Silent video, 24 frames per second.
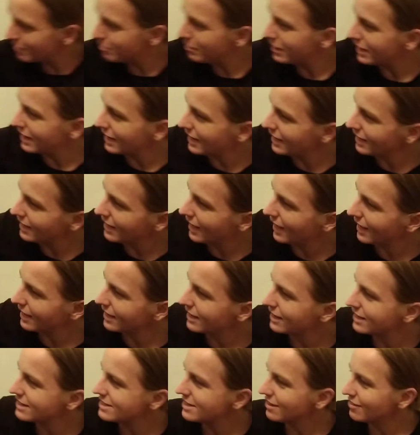buddy.
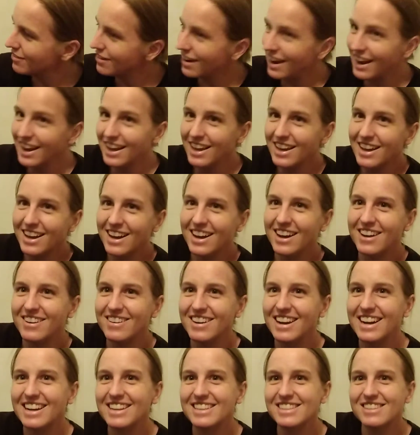Hey, it's all right. All
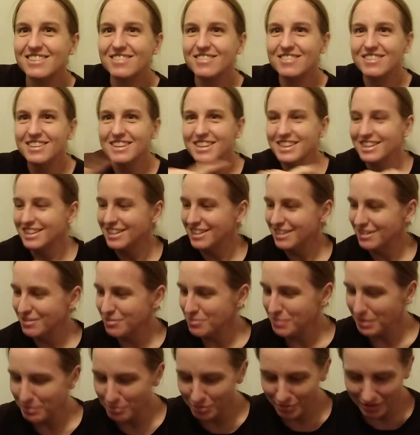right, so
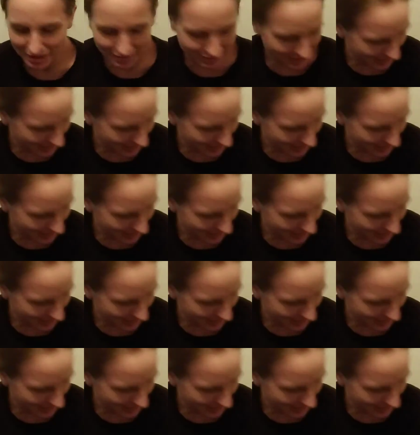maybe we'll have a